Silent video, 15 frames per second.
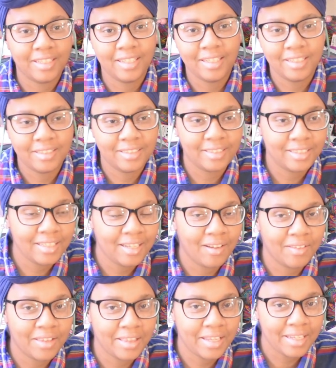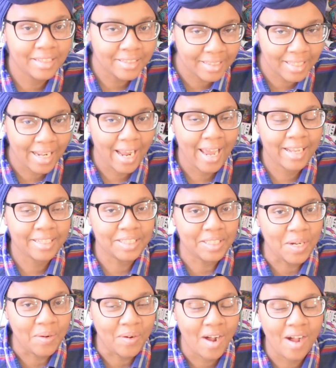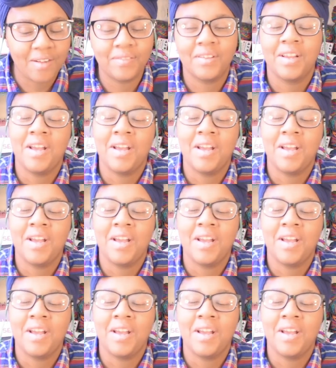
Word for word: and see all the things that I had to show off.